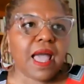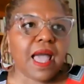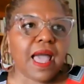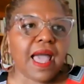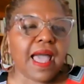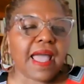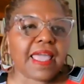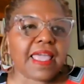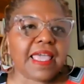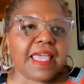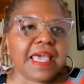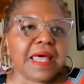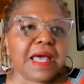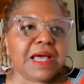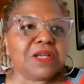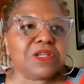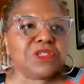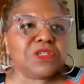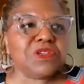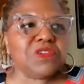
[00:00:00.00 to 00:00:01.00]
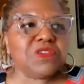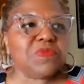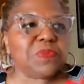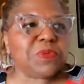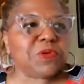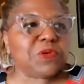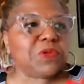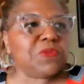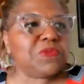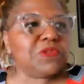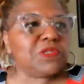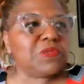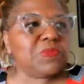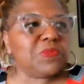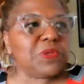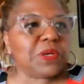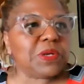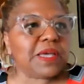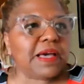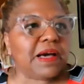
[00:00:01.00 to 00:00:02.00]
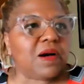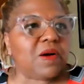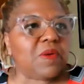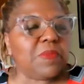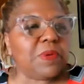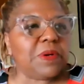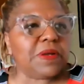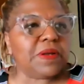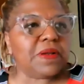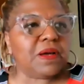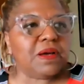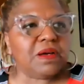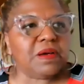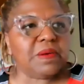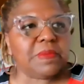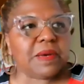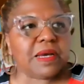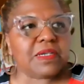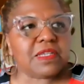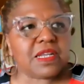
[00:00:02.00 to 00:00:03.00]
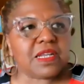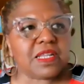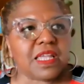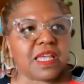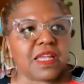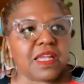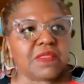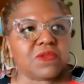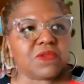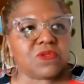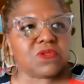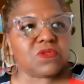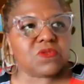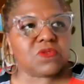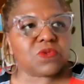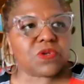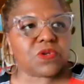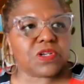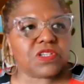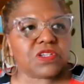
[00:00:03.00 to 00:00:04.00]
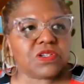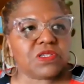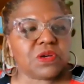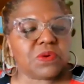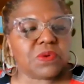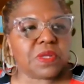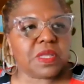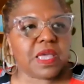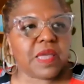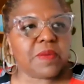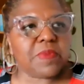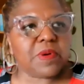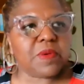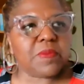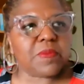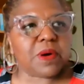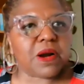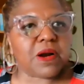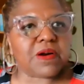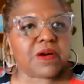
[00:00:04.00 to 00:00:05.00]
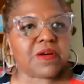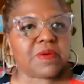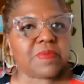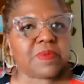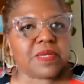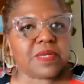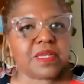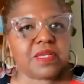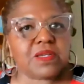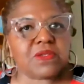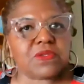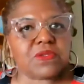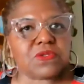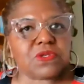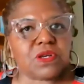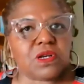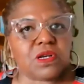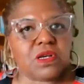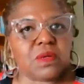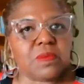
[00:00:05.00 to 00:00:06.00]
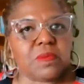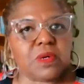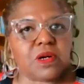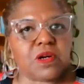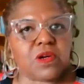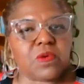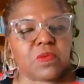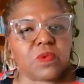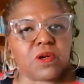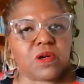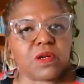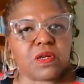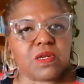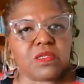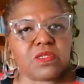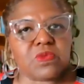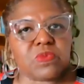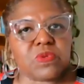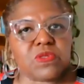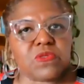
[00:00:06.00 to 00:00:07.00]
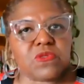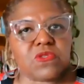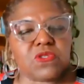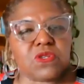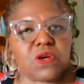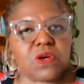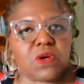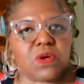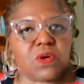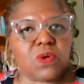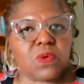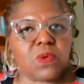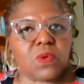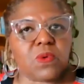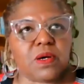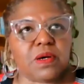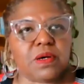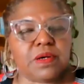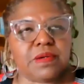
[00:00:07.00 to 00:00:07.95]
I should have pulled this book out, but I dedicate this story to Toni K. Bambara because her work has been so